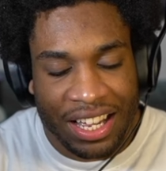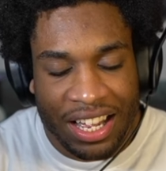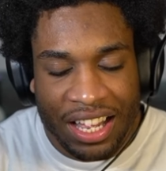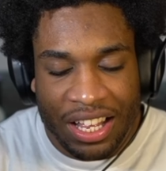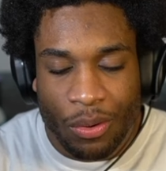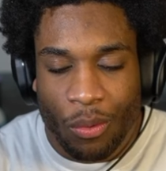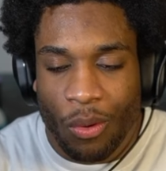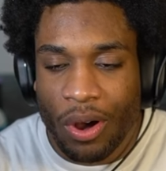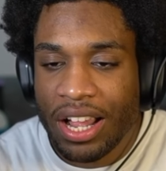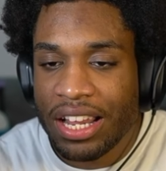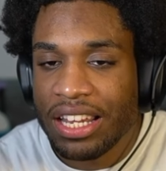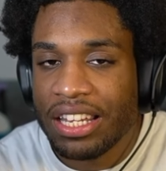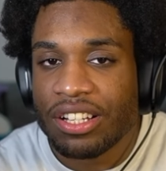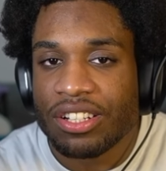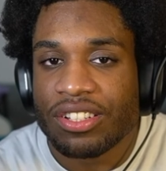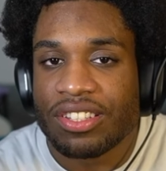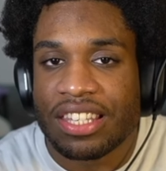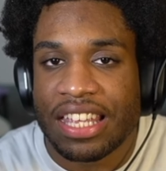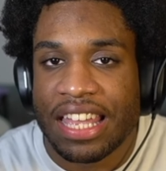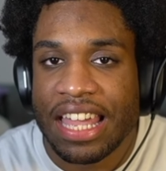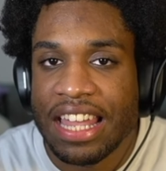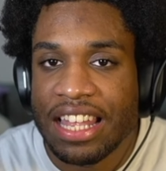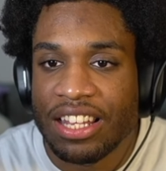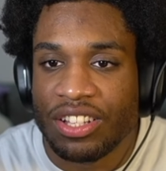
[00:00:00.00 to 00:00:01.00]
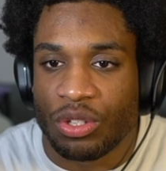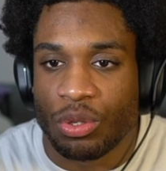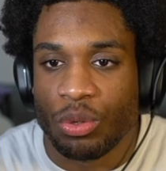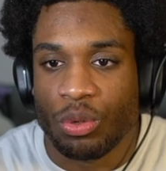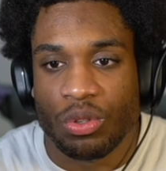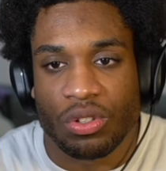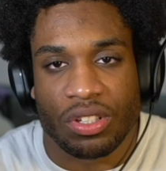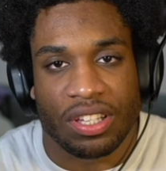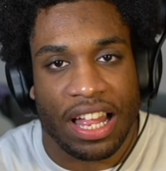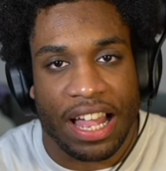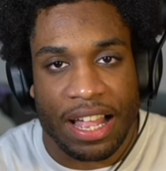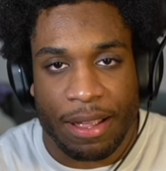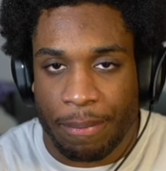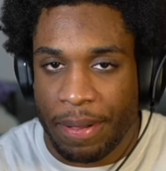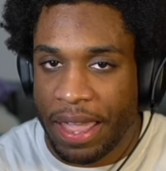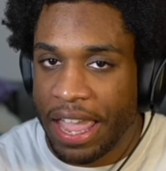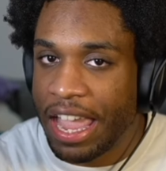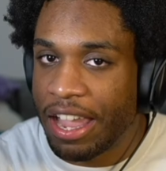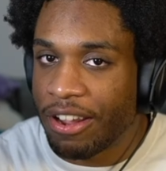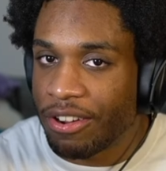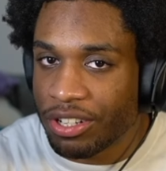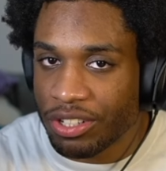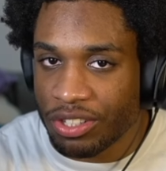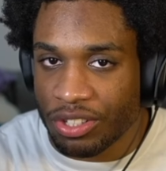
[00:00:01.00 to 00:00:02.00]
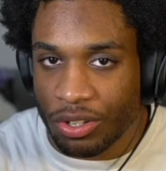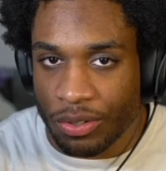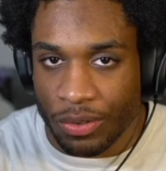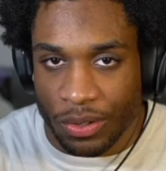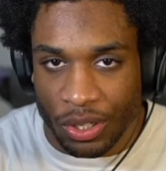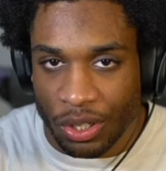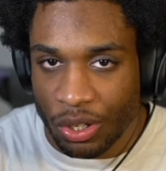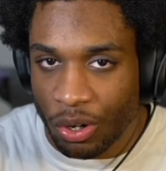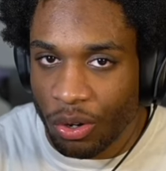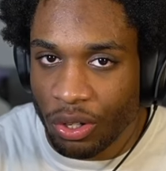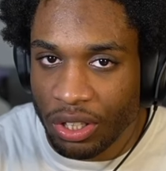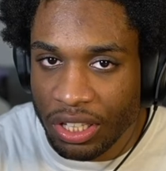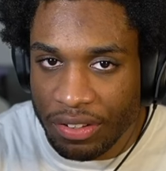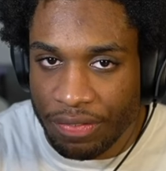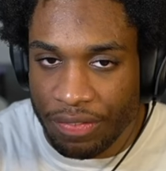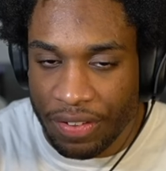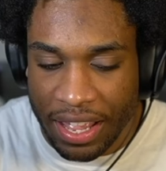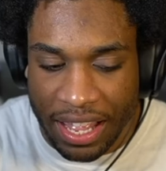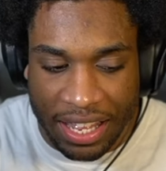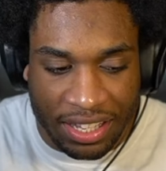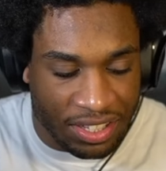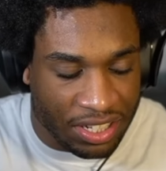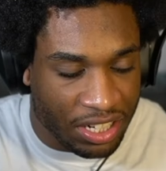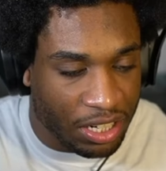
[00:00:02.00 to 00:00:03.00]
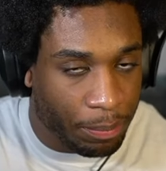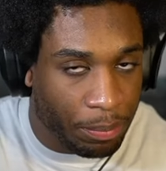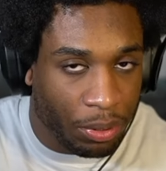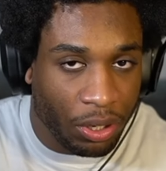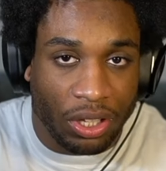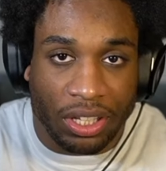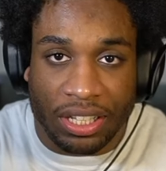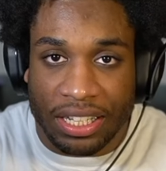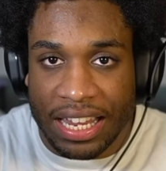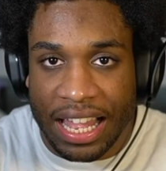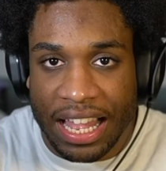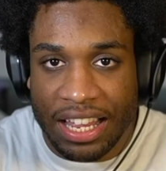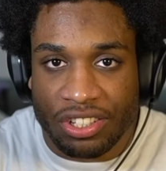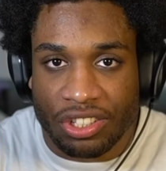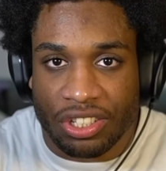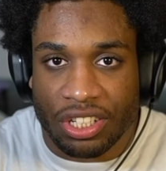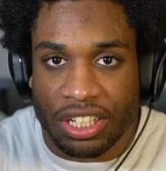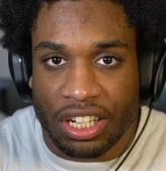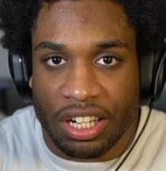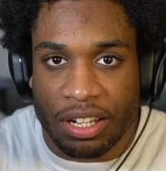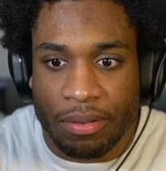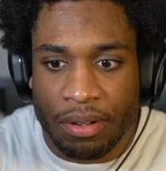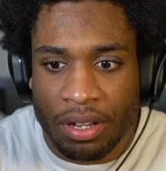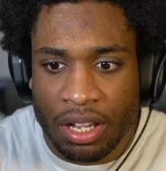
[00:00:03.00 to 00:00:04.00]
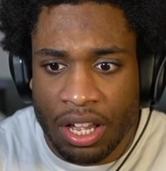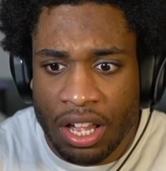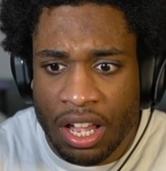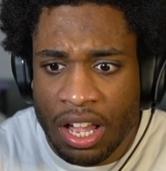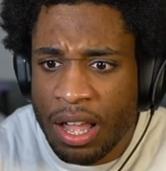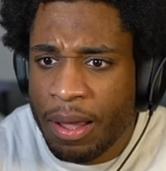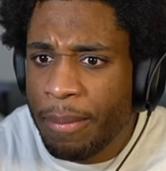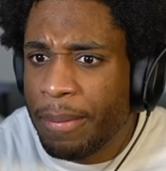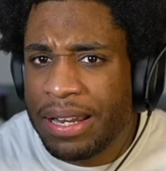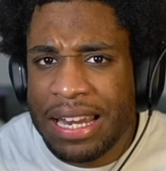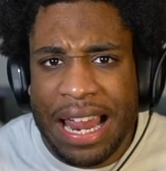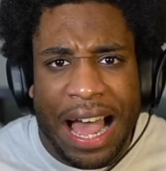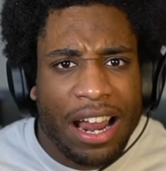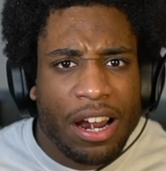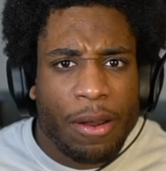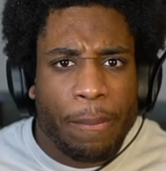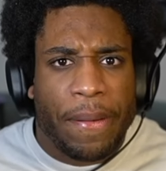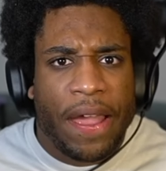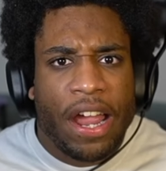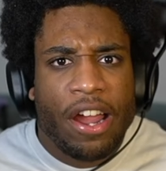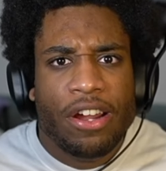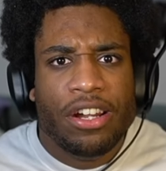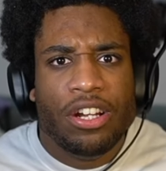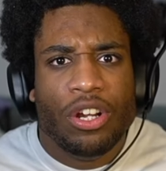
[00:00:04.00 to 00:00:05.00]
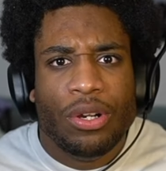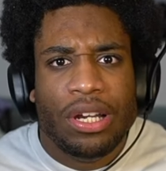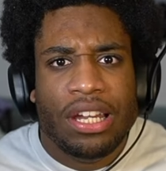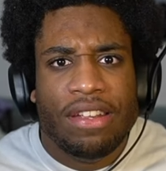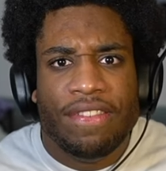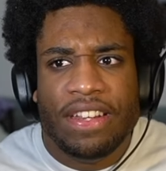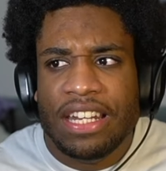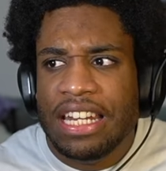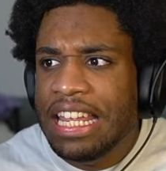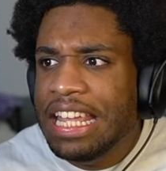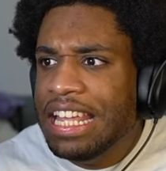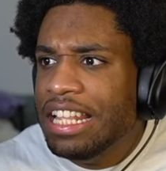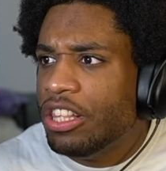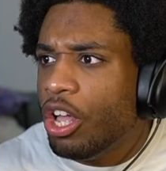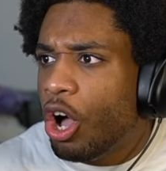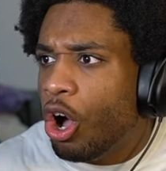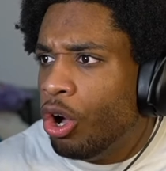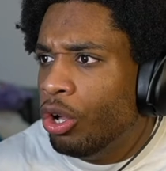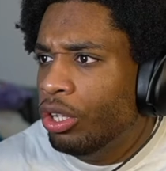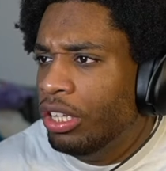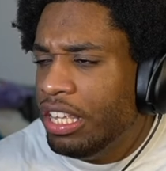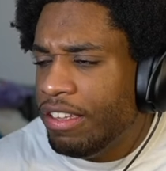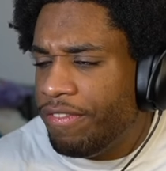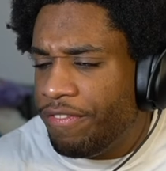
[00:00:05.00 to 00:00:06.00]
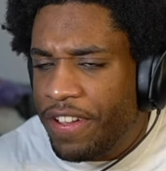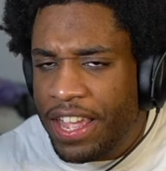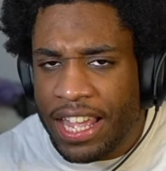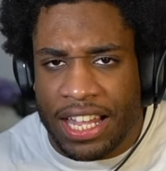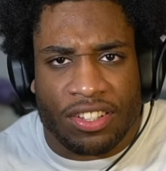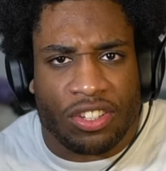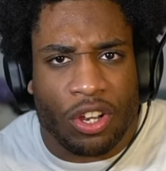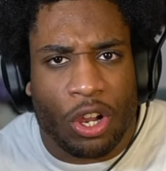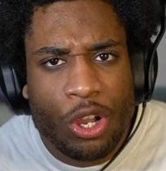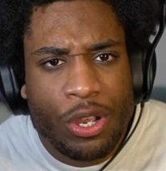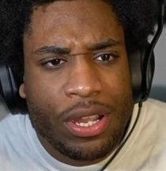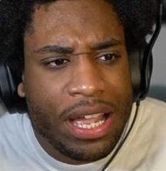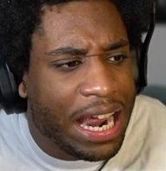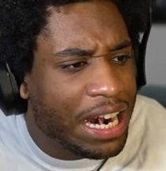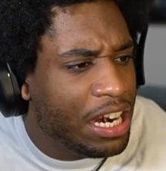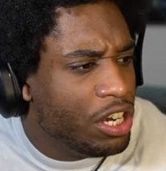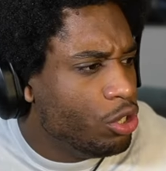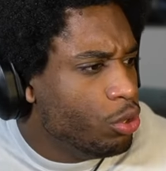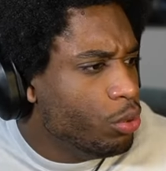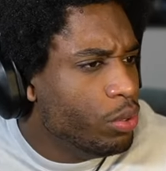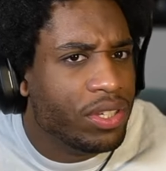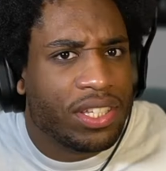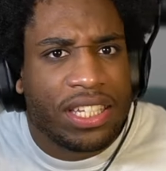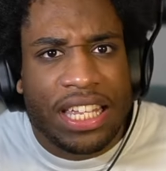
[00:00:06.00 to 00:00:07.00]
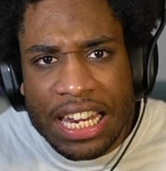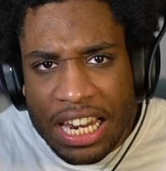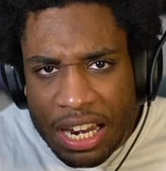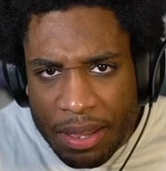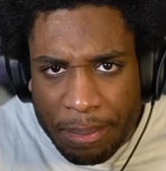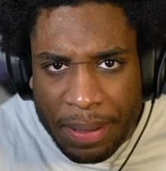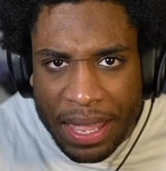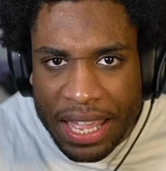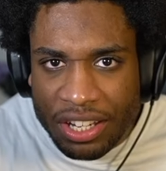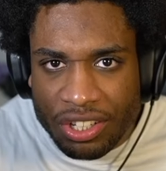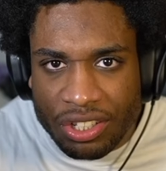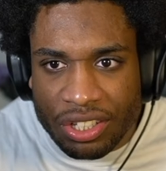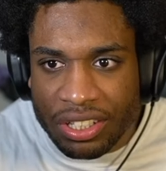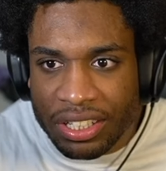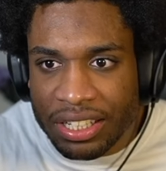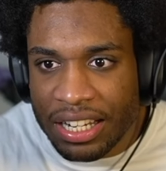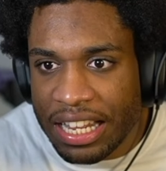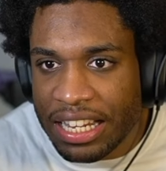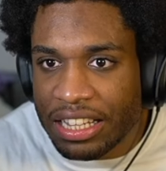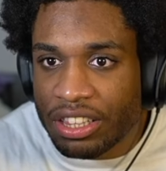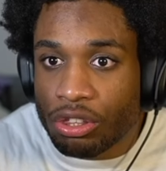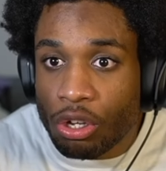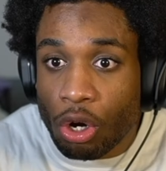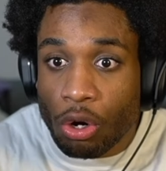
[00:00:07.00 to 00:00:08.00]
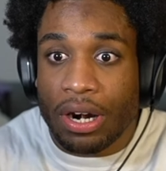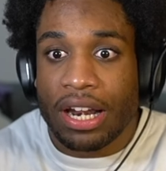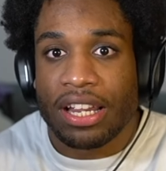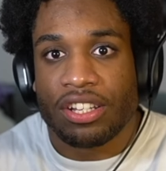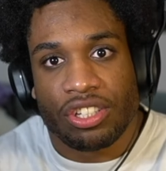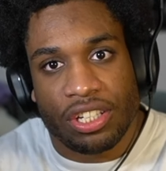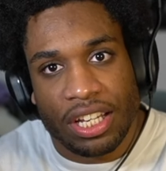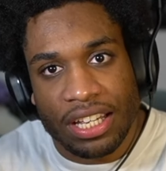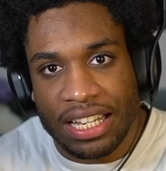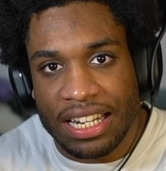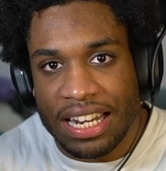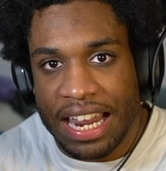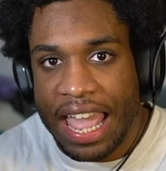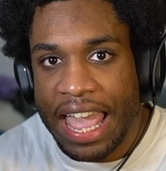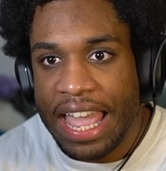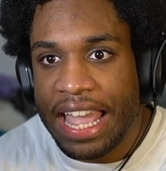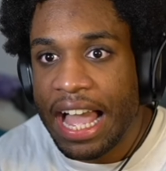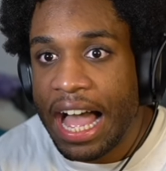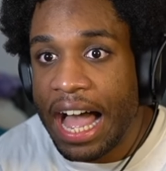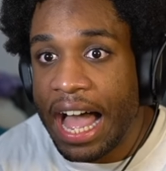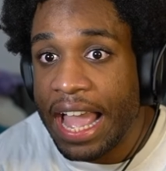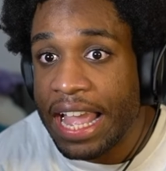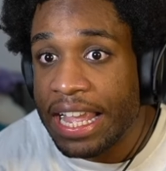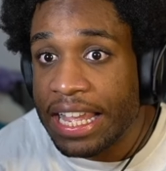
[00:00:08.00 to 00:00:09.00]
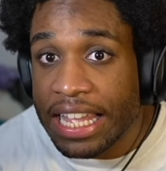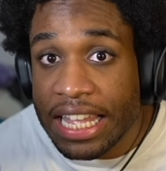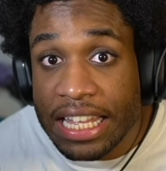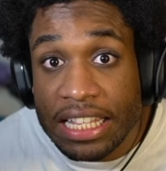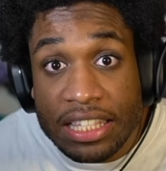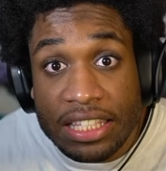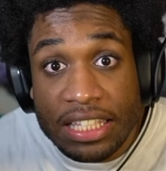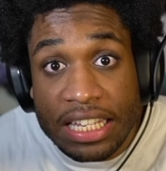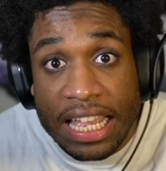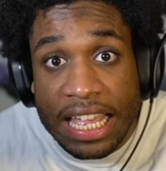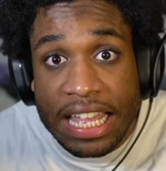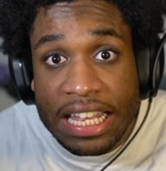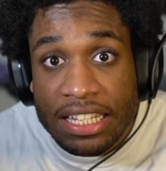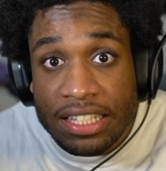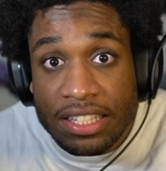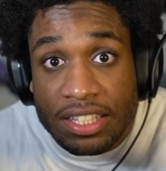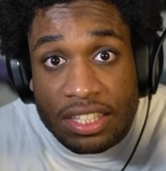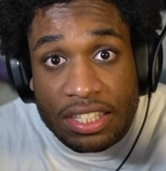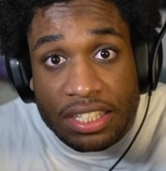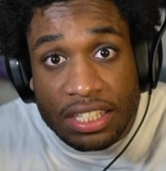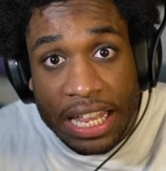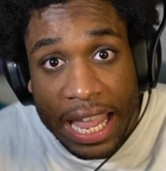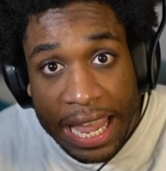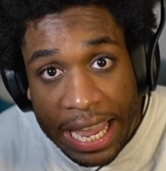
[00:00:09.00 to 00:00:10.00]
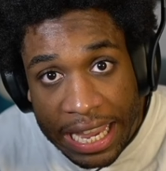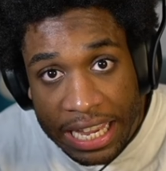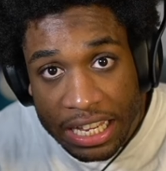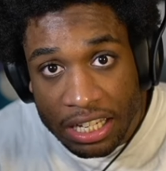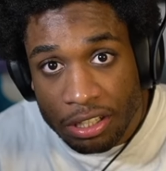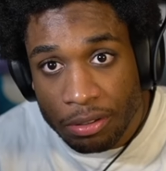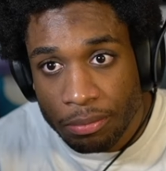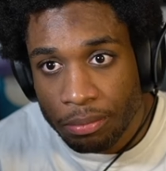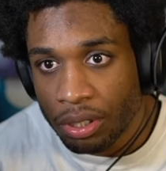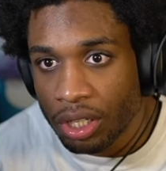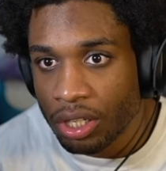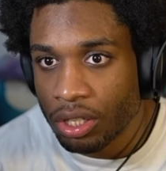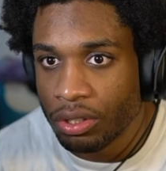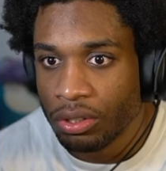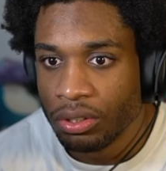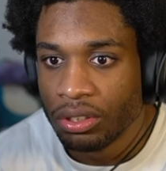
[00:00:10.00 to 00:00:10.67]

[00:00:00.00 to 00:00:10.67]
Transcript: one, there's kids whose, like, parents are on OnlyFans and they're pulling that shit up. But now the parent don't even need the OnlyFans. All you gotta do is get a picture and throw that shit in AI. It's insane, bro.